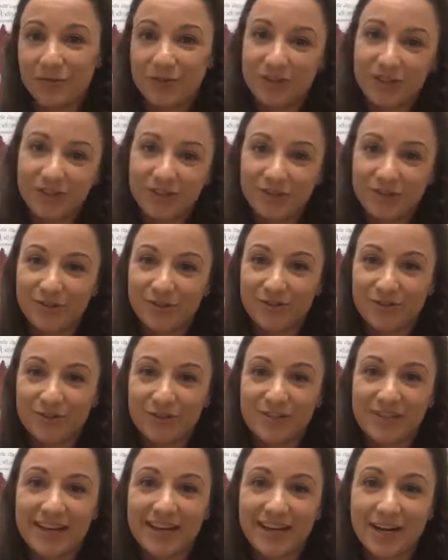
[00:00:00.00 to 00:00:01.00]
for you here at
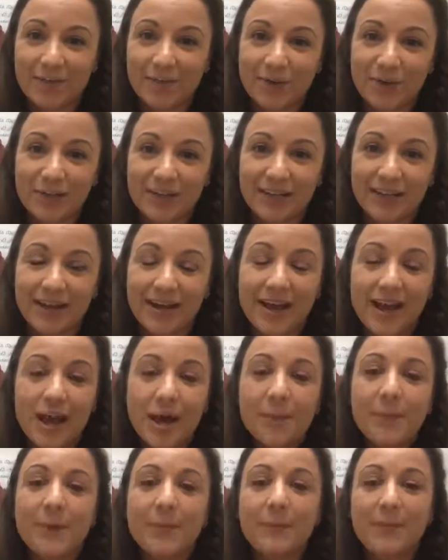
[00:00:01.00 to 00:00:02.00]
University Animal Clinic.
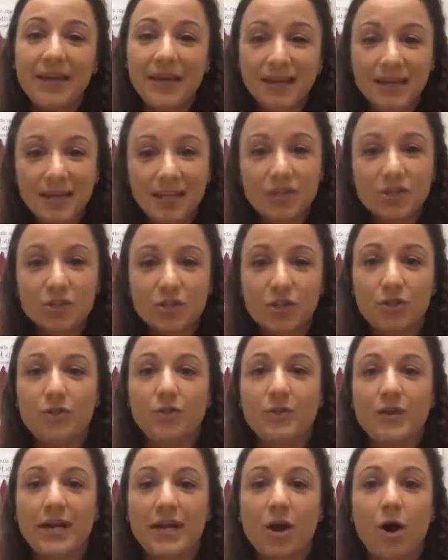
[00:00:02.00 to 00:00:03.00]
But making sure
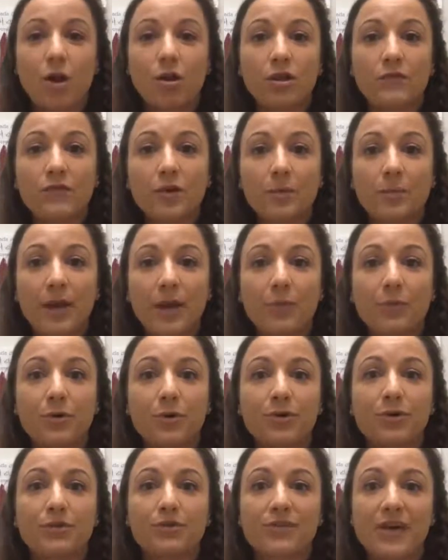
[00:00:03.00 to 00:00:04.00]
you get all of your
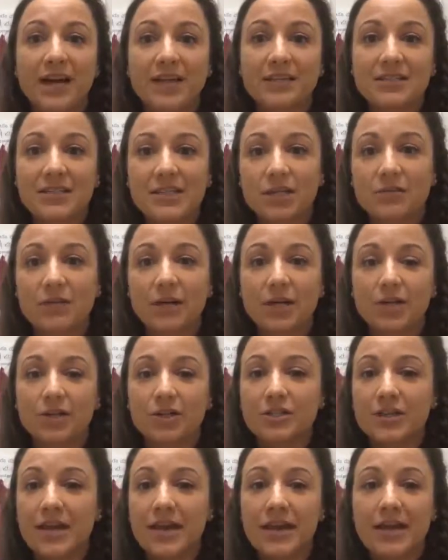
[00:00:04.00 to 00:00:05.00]
paperwork, your vaccine
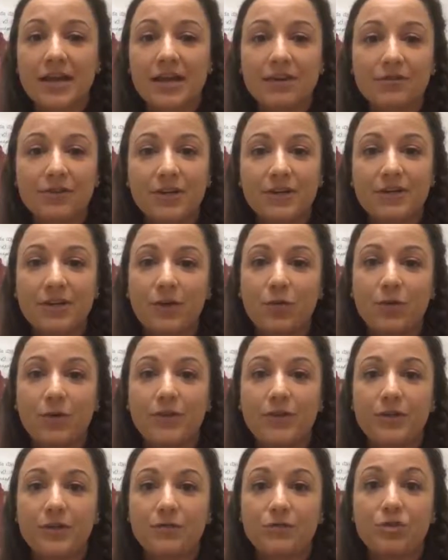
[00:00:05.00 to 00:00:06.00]
records, everything
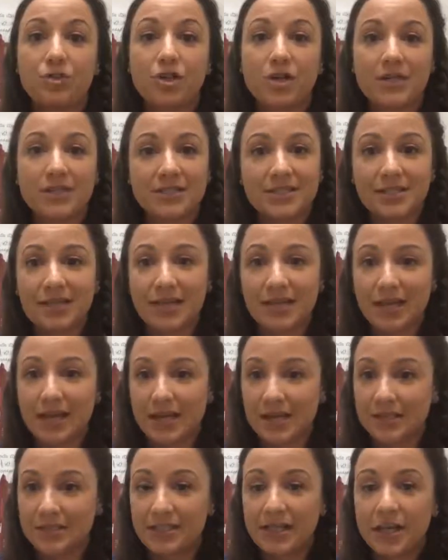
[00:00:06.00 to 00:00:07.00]
with you just in
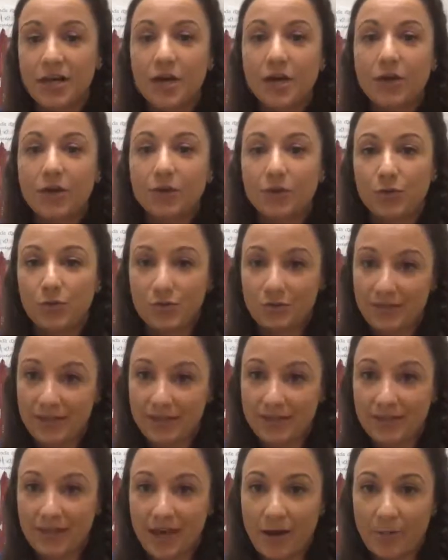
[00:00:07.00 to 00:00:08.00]
case you
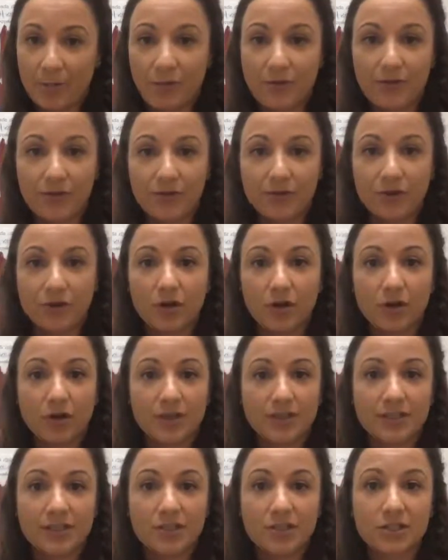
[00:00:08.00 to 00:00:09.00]
need them, whether you're
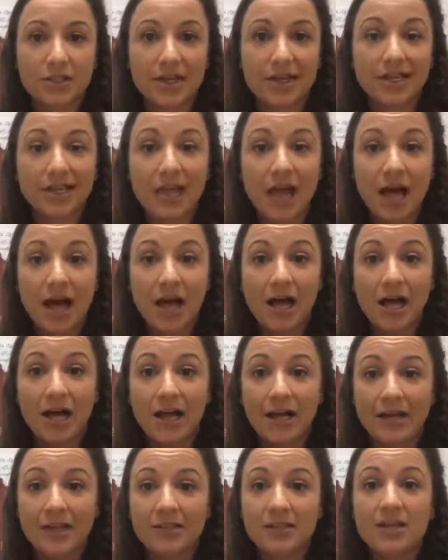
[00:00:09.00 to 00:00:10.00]
crossing state
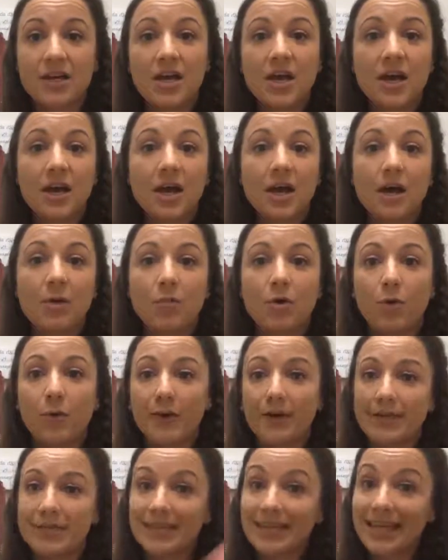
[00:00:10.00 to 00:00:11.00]
lines,
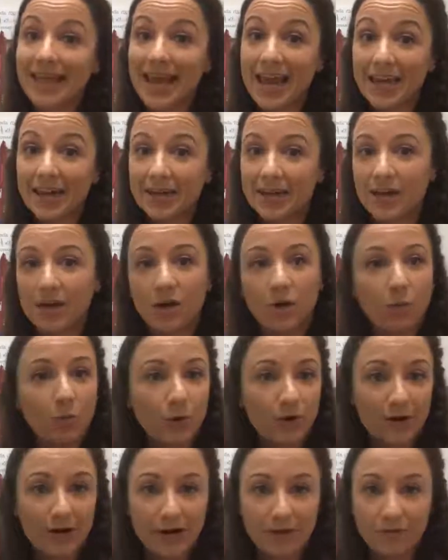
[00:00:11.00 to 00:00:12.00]
going into Canada,
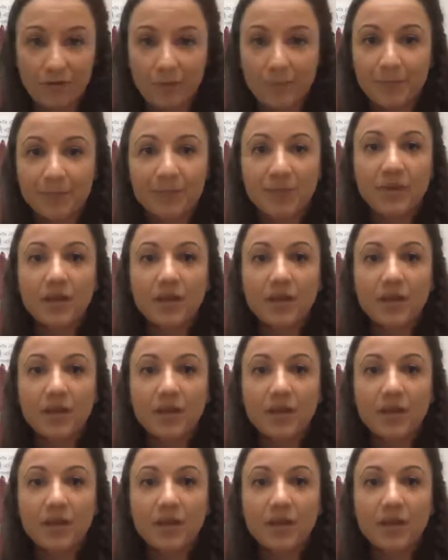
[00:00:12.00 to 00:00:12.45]
wherever.